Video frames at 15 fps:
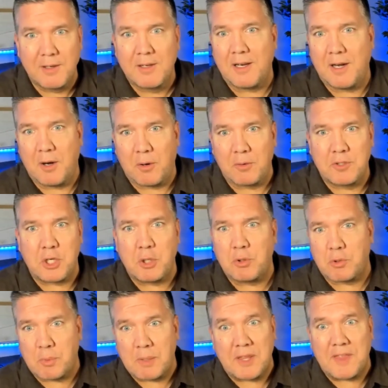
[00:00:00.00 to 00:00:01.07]
you know, 2,000
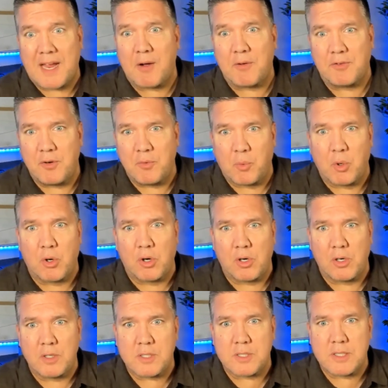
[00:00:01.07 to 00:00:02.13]
to 3,000
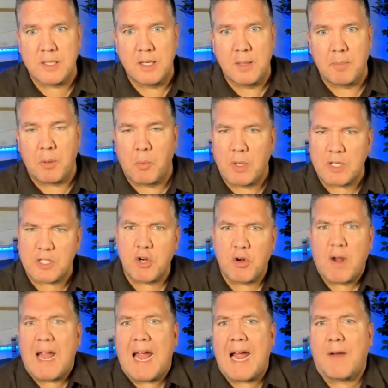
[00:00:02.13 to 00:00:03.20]
words, but what's
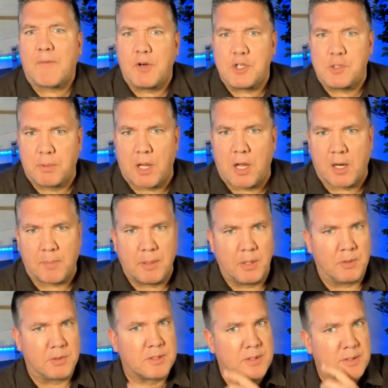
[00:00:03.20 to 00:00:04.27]
your average blog
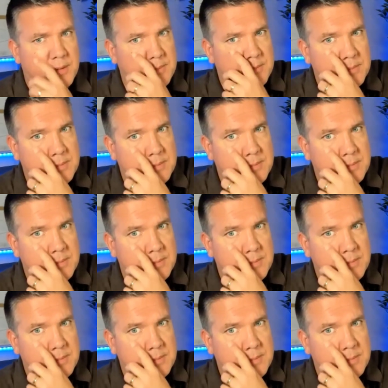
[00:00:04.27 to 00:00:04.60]
post?